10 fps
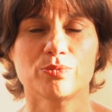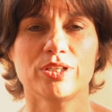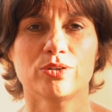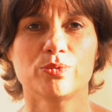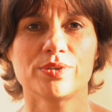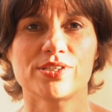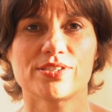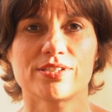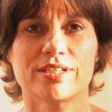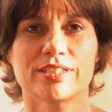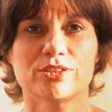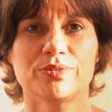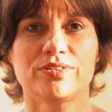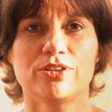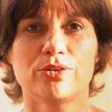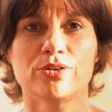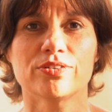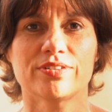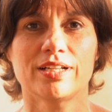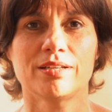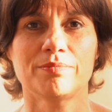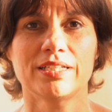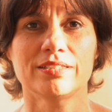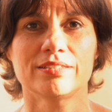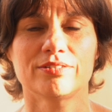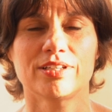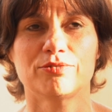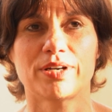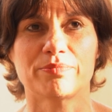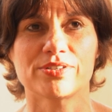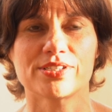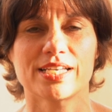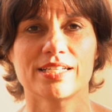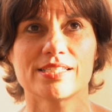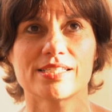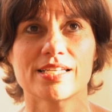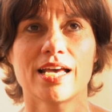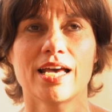we always start with the earth element that represents